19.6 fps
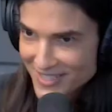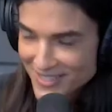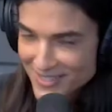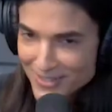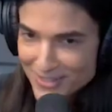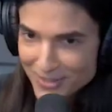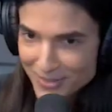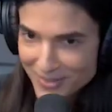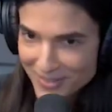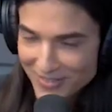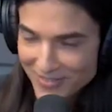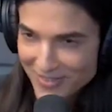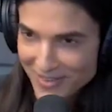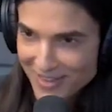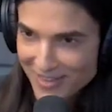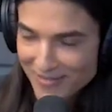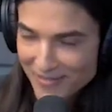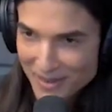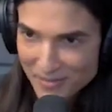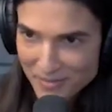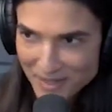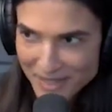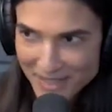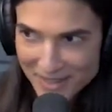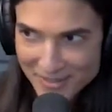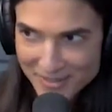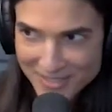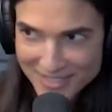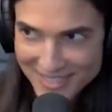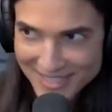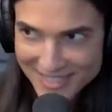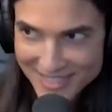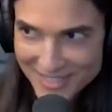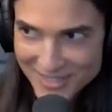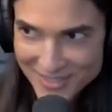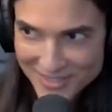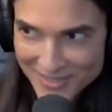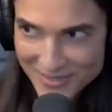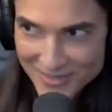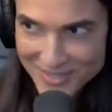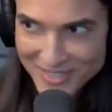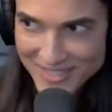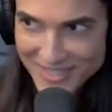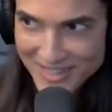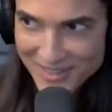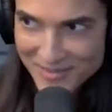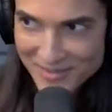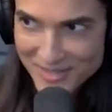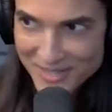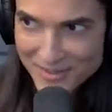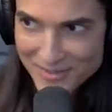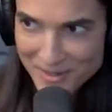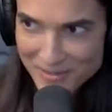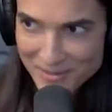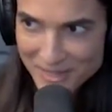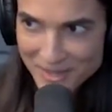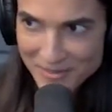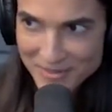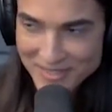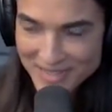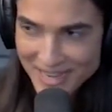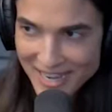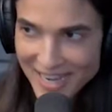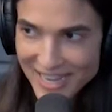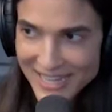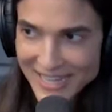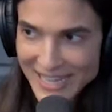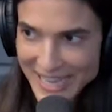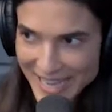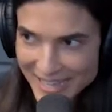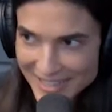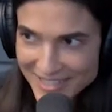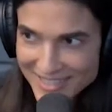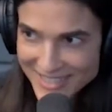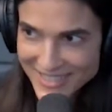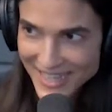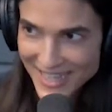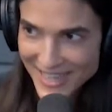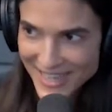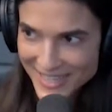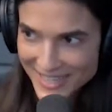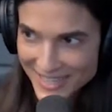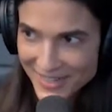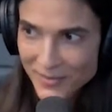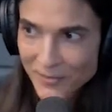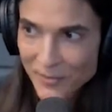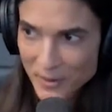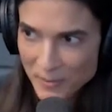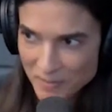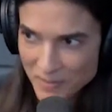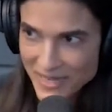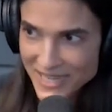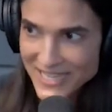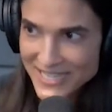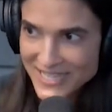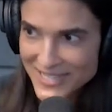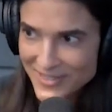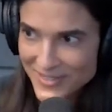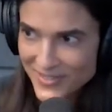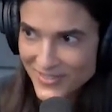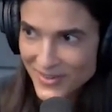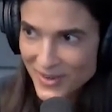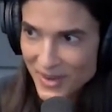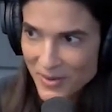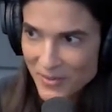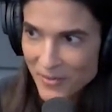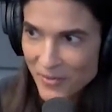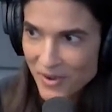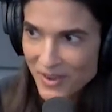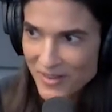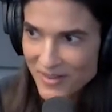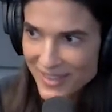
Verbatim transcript: you twenty five. My plate wasn't wasn't that much. Oh, My plate was okay. I had kale salad and know, one piece plate, of and one